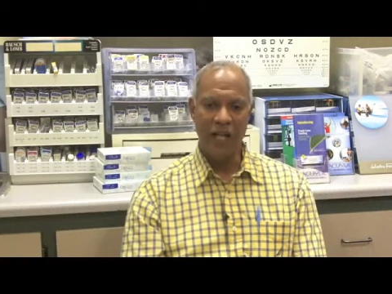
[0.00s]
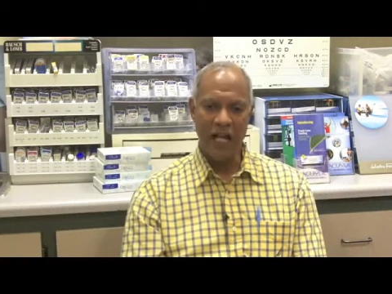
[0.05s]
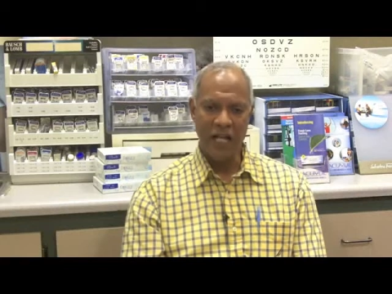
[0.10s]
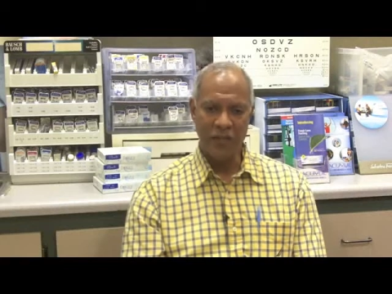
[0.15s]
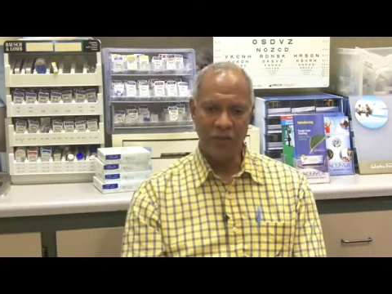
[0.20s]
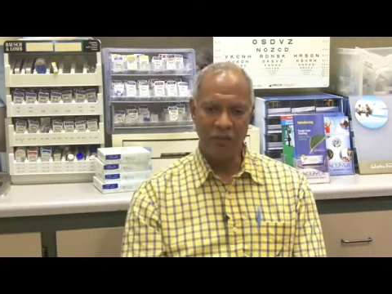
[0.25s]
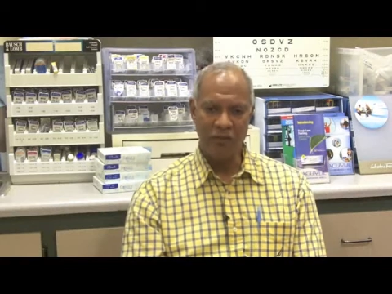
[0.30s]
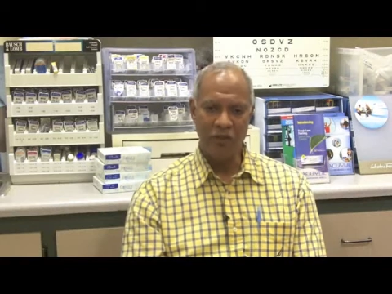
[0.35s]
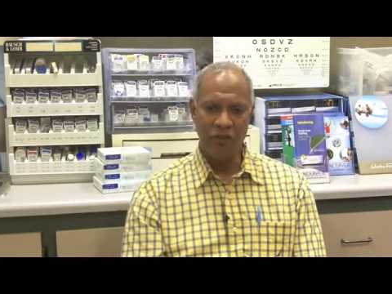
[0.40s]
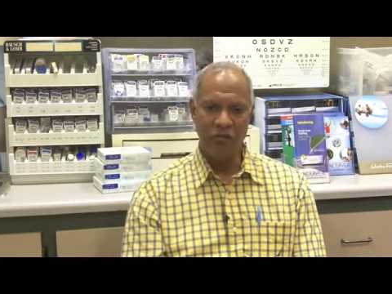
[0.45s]

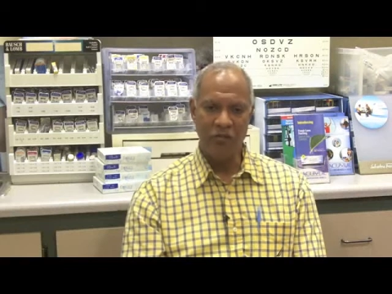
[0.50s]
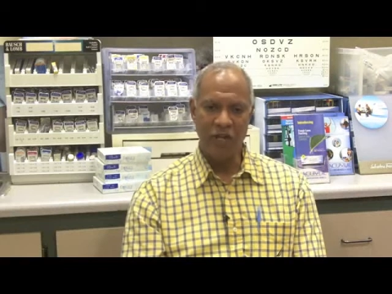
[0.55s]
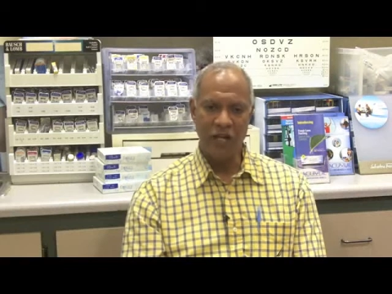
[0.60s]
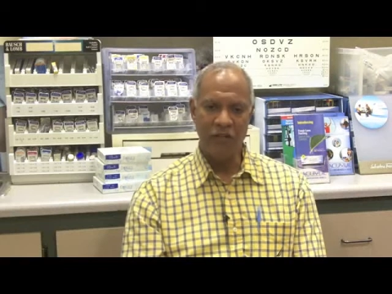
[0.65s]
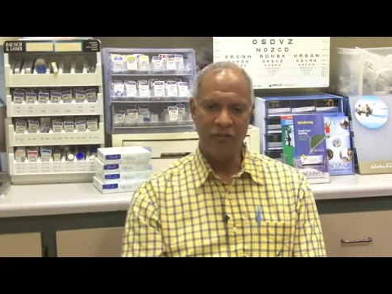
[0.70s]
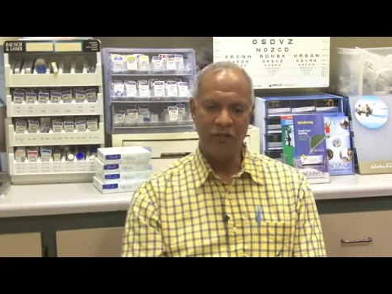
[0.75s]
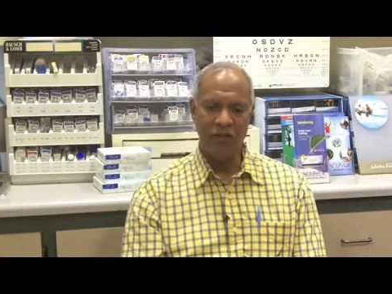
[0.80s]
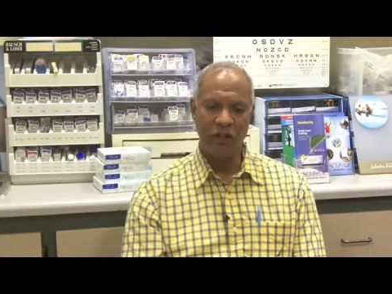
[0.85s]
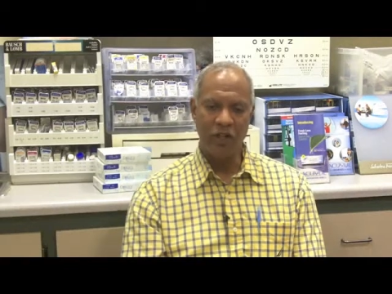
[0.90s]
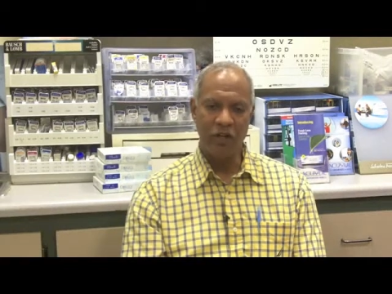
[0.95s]
eyes were often
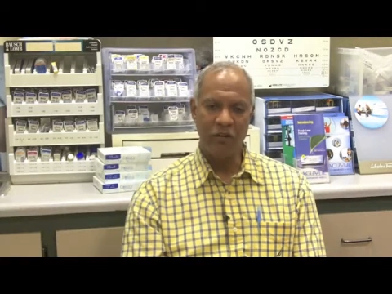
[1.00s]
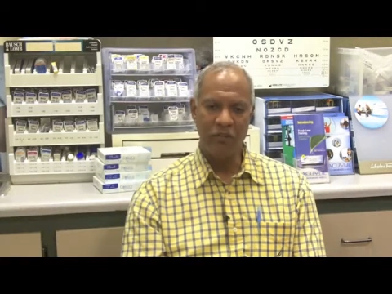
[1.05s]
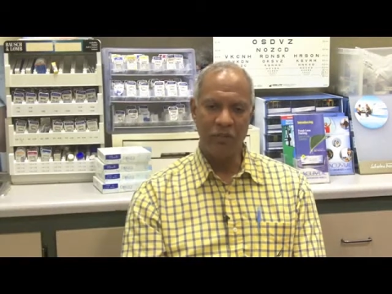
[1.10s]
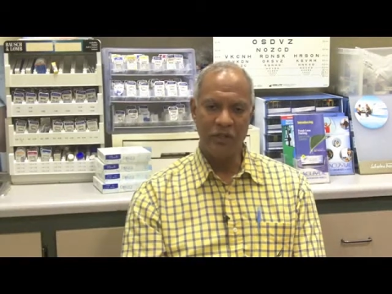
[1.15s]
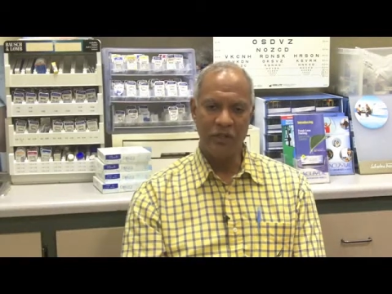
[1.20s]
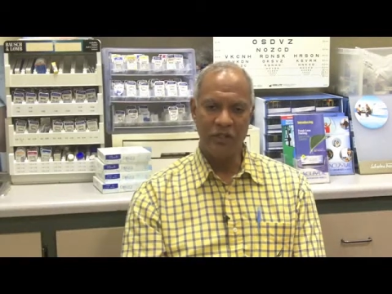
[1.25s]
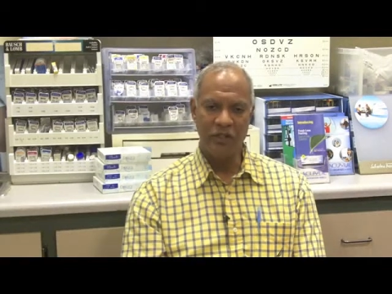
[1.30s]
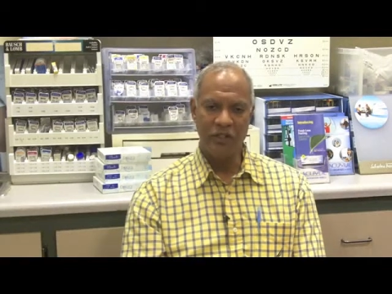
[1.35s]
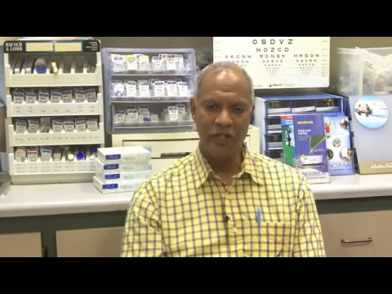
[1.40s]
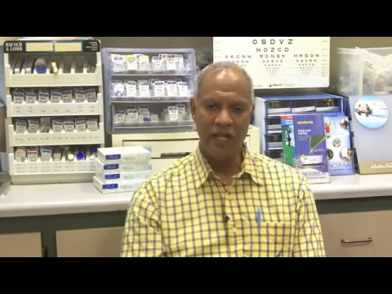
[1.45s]
red for long
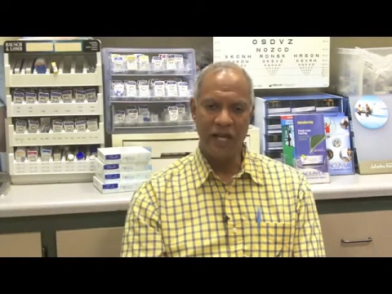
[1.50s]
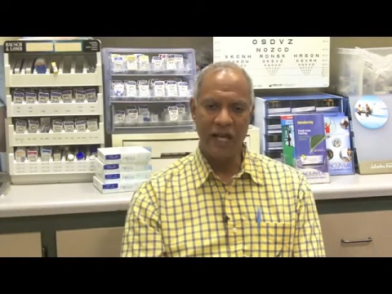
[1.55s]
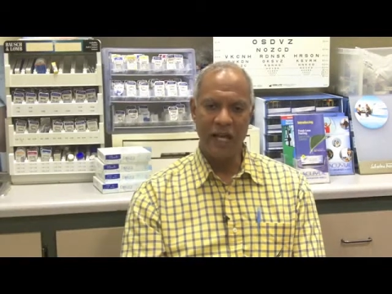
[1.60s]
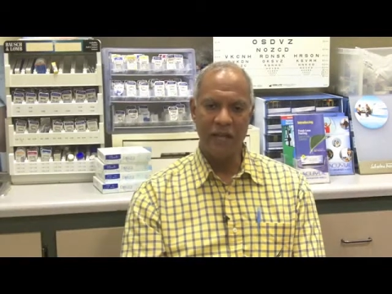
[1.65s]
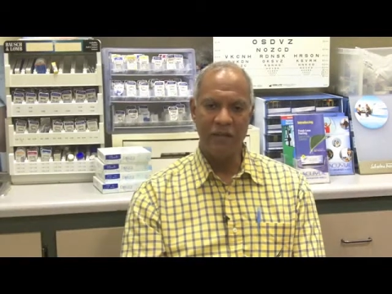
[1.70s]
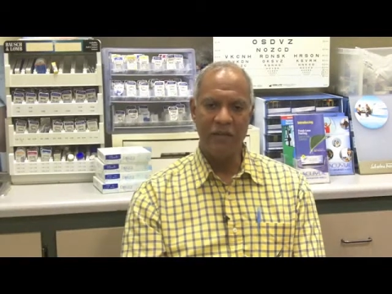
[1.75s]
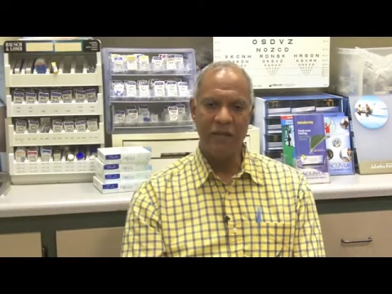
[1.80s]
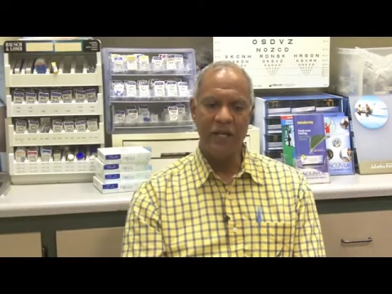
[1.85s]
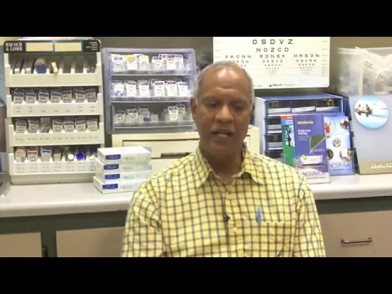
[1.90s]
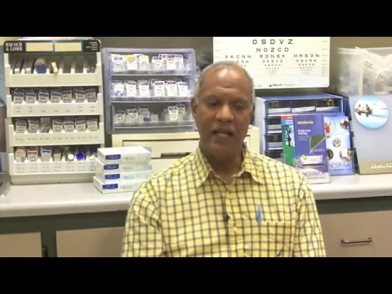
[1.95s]
periods of
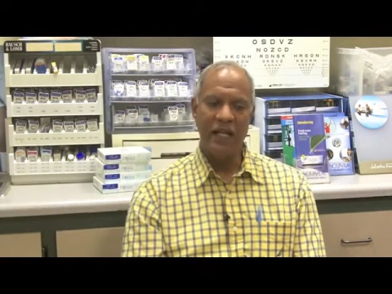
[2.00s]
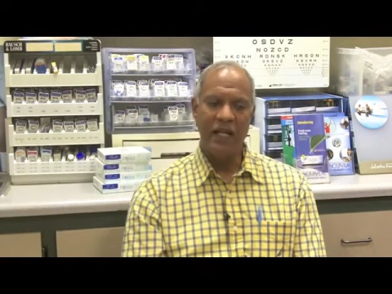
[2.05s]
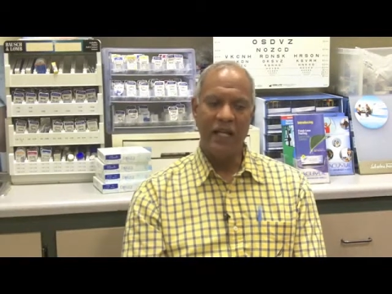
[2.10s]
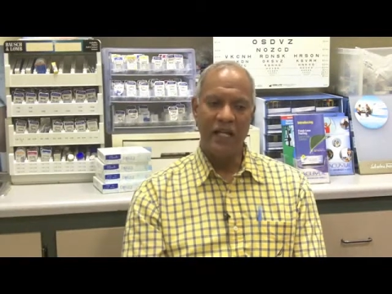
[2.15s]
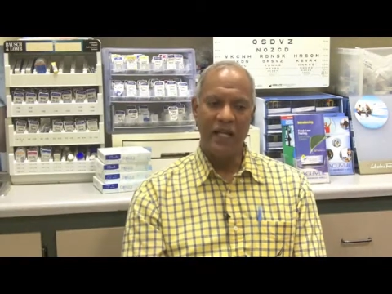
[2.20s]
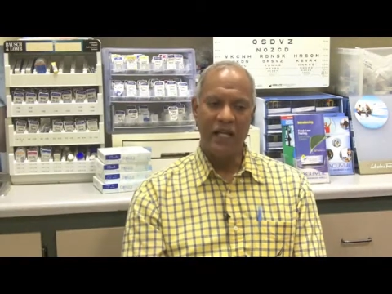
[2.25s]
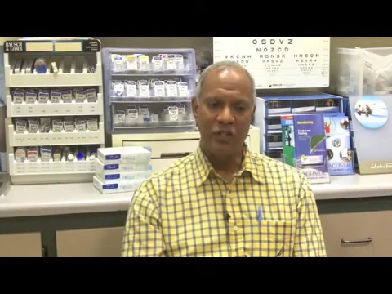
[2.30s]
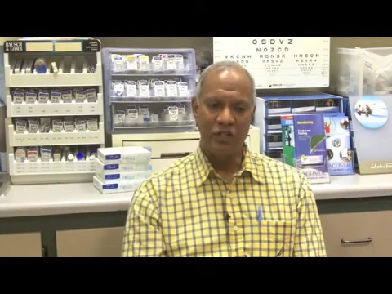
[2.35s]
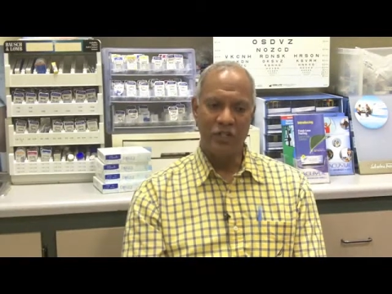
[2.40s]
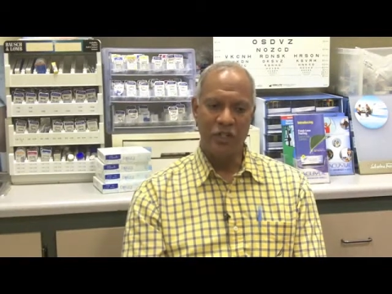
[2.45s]
time,
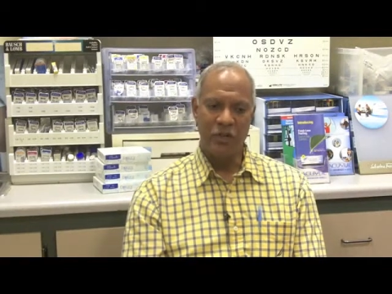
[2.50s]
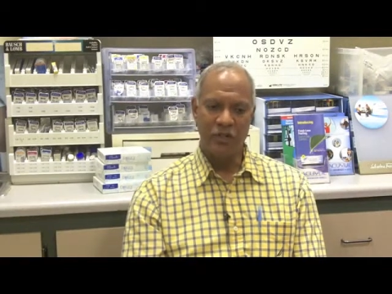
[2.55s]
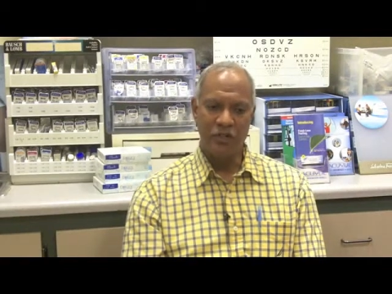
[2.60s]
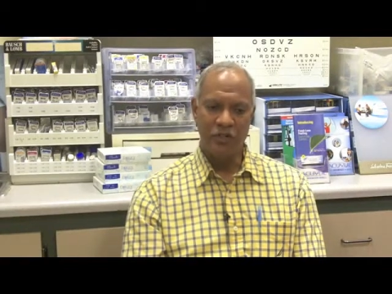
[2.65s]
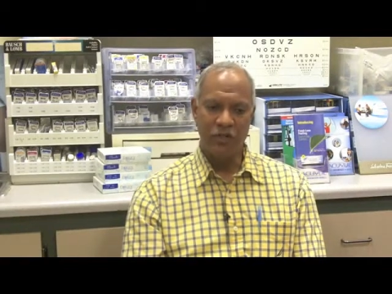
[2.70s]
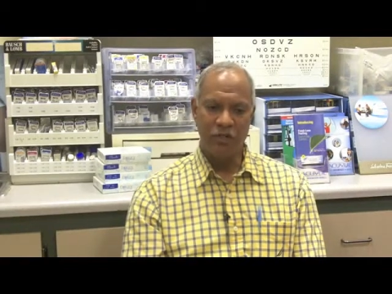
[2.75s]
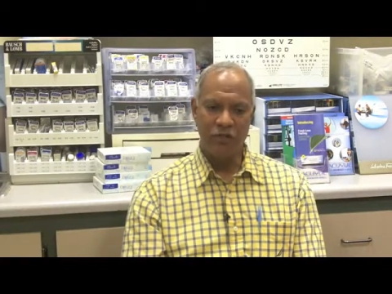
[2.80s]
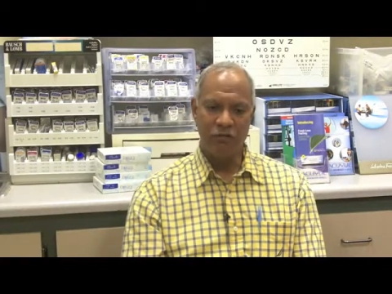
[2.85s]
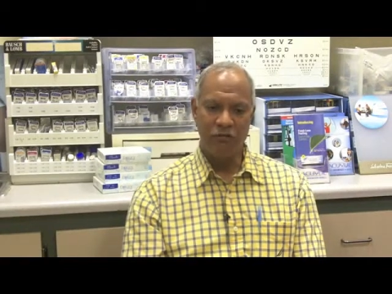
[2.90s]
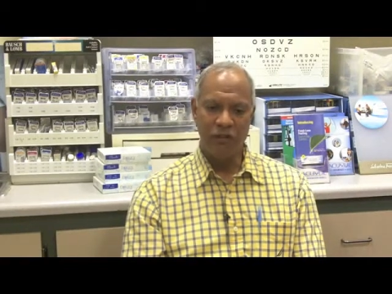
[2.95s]
and so
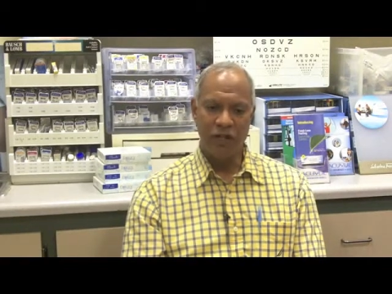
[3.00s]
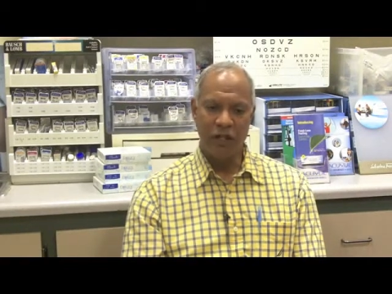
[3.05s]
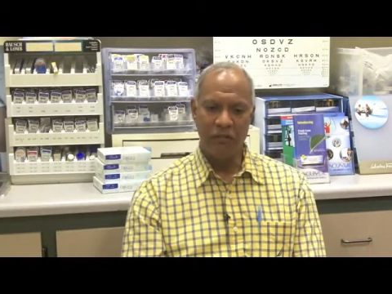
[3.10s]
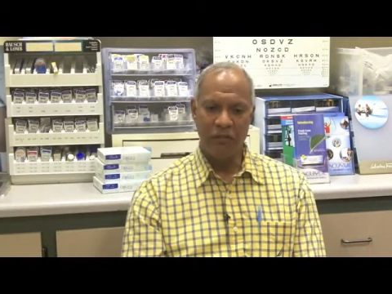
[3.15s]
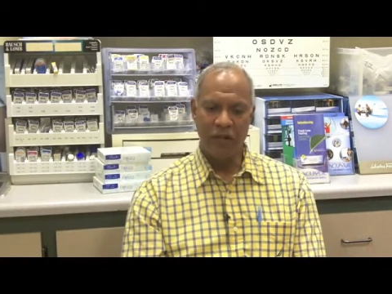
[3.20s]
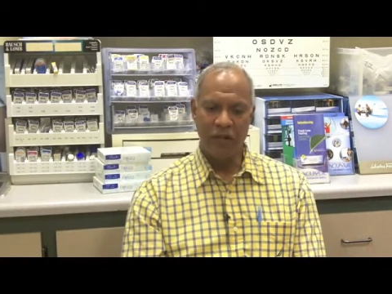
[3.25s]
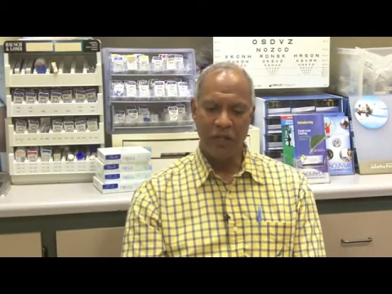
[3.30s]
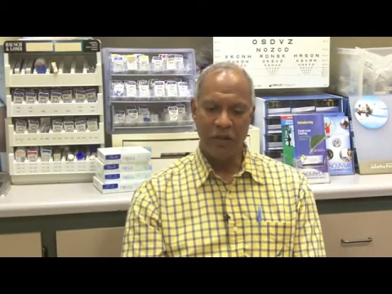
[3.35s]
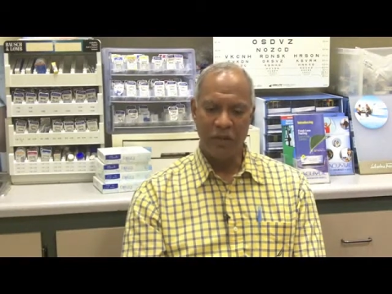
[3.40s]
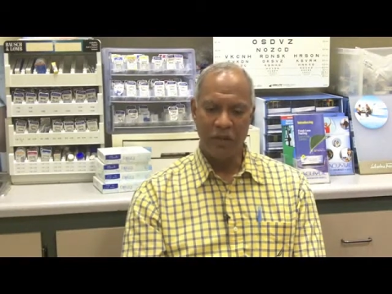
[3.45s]
it sort of fell
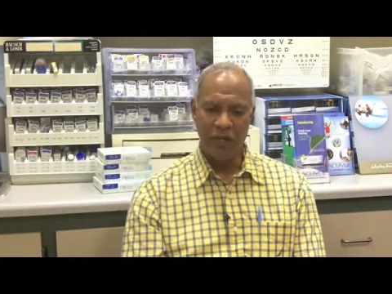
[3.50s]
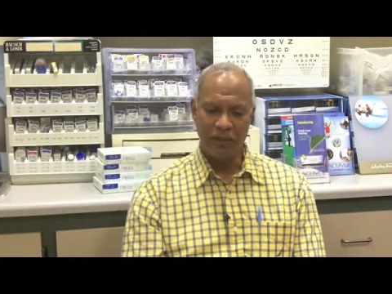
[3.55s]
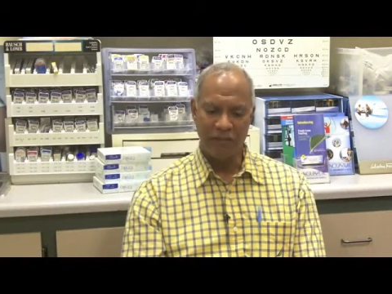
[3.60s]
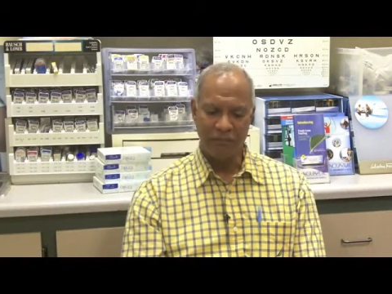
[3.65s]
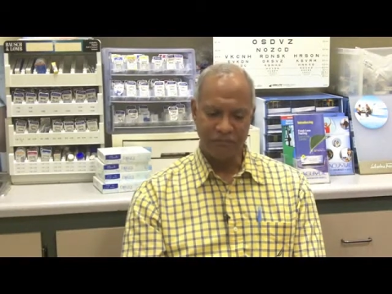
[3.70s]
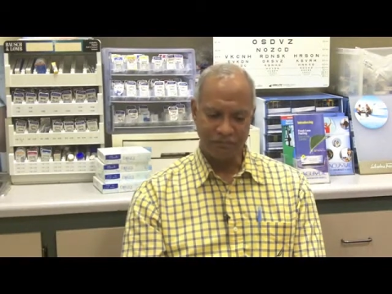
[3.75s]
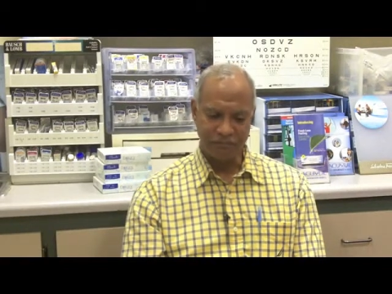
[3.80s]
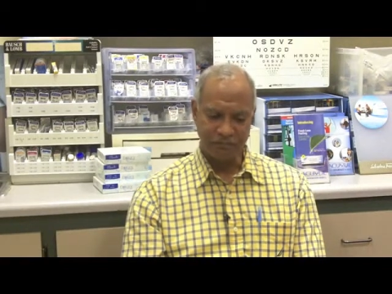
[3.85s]
by the way.